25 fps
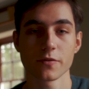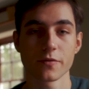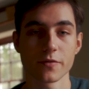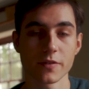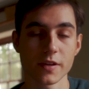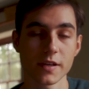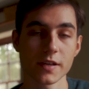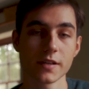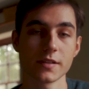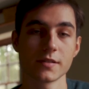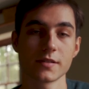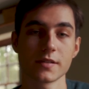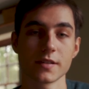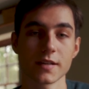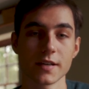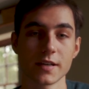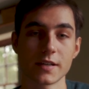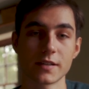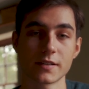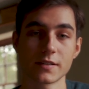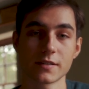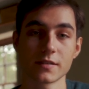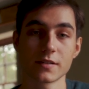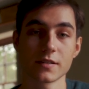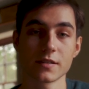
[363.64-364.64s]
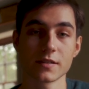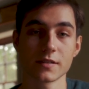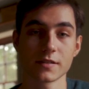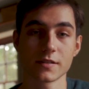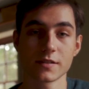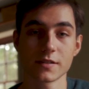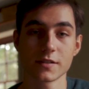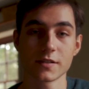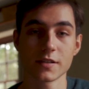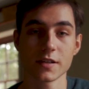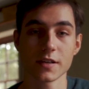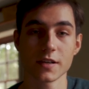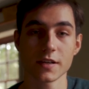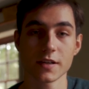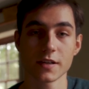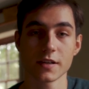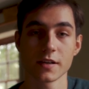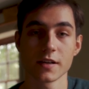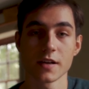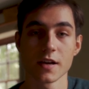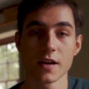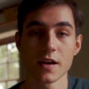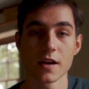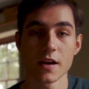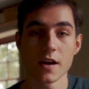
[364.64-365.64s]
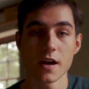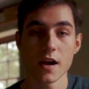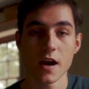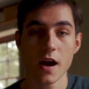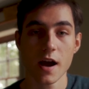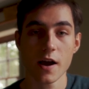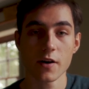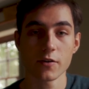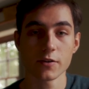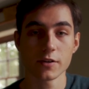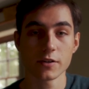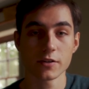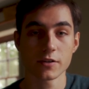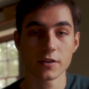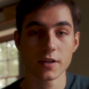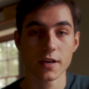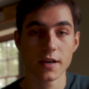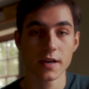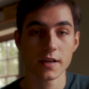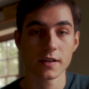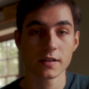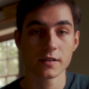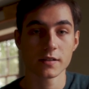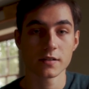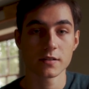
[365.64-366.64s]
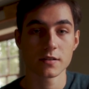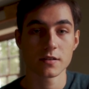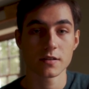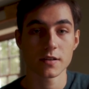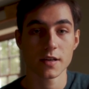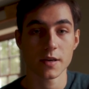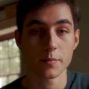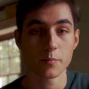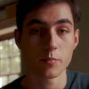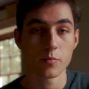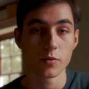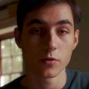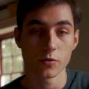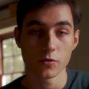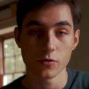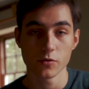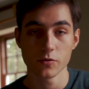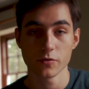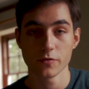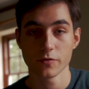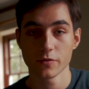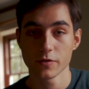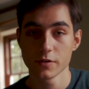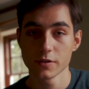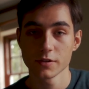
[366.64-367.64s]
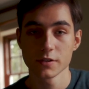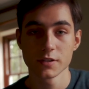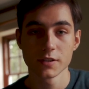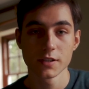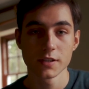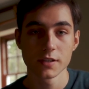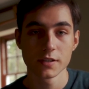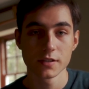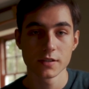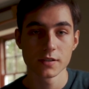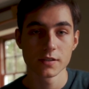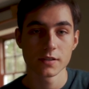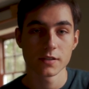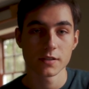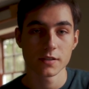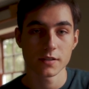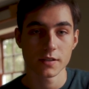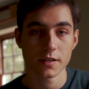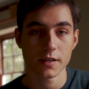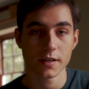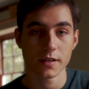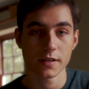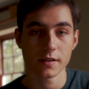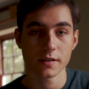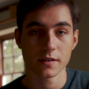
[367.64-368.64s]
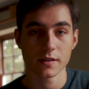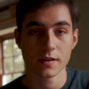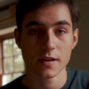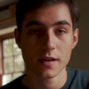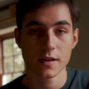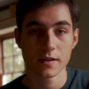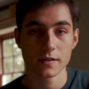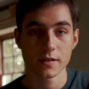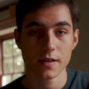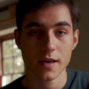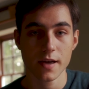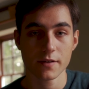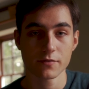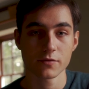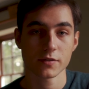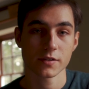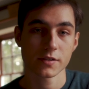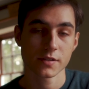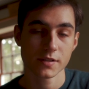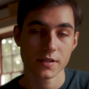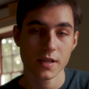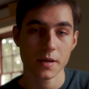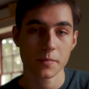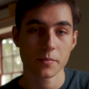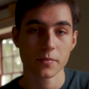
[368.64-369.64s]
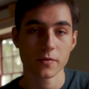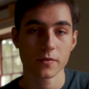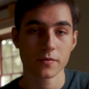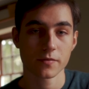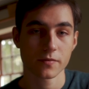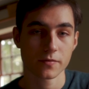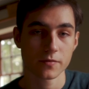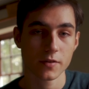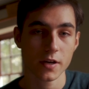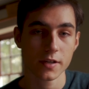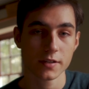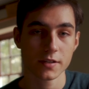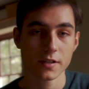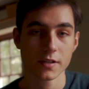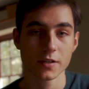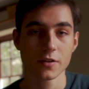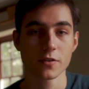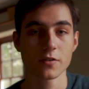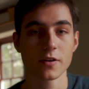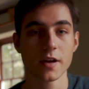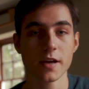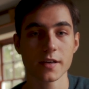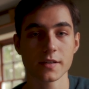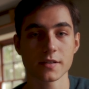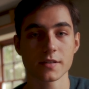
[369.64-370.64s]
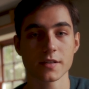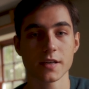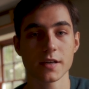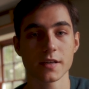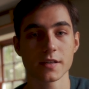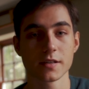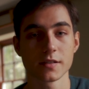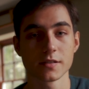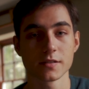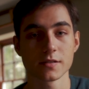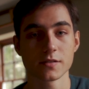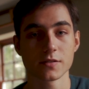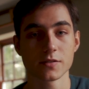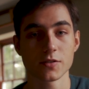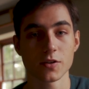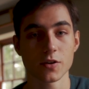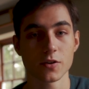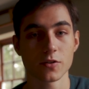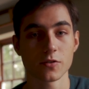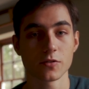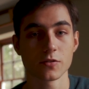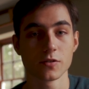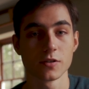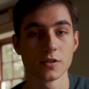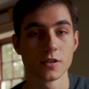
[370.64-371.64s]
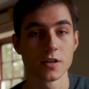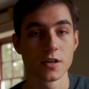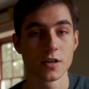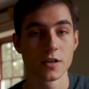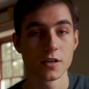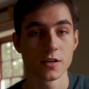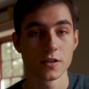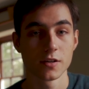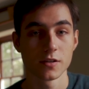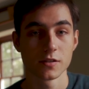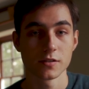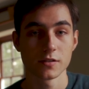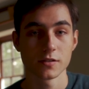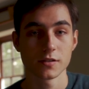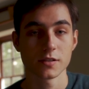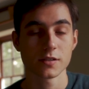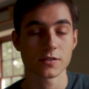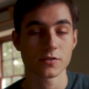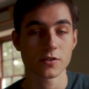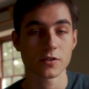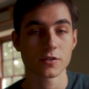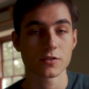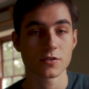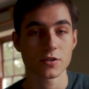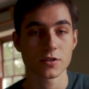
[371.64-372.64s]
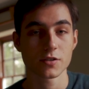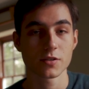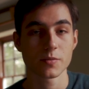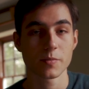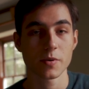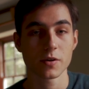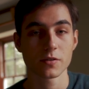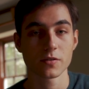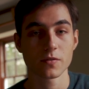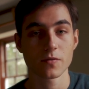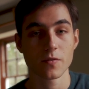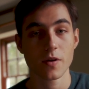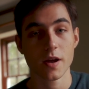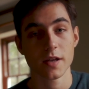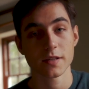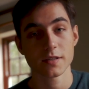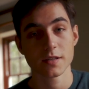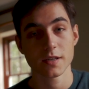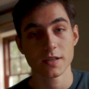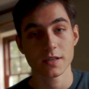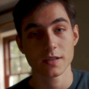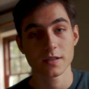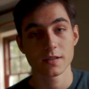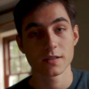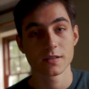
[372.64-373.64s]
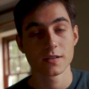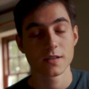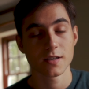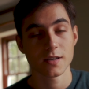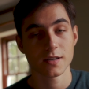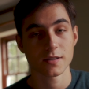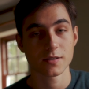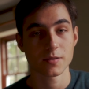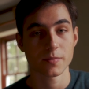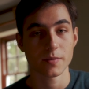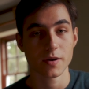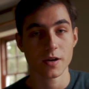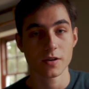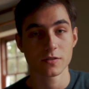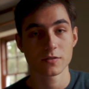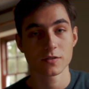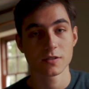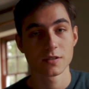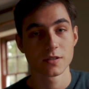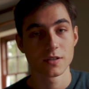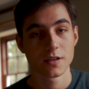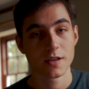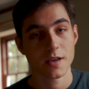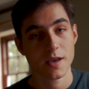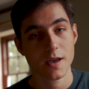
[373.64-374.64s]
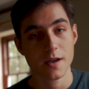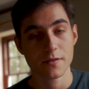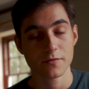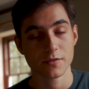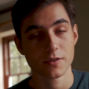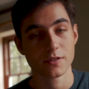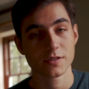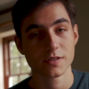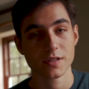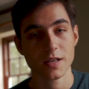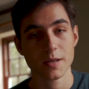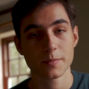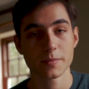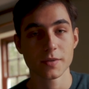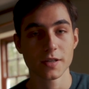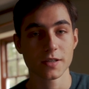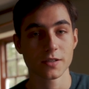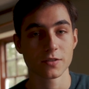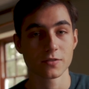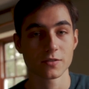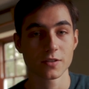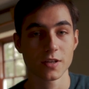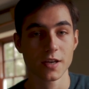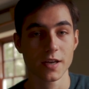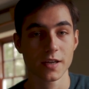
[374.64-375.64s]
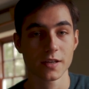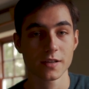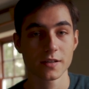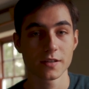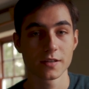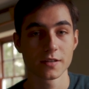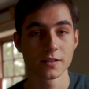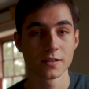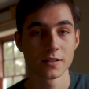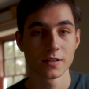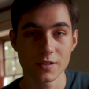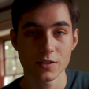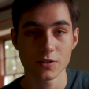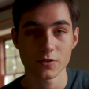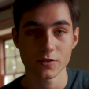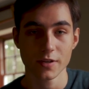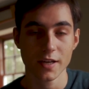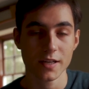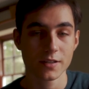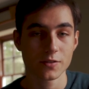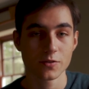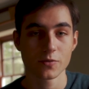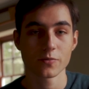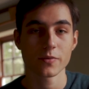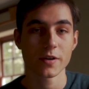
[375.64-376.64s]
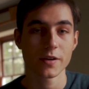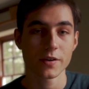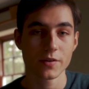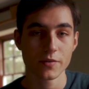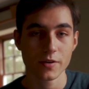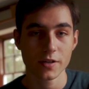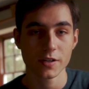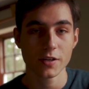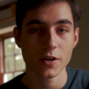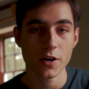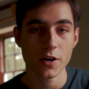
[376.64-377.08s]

of these and see how you can improve in every step of writing your essay. So it's not just about the writing, it's about every step that you take to get to where you want to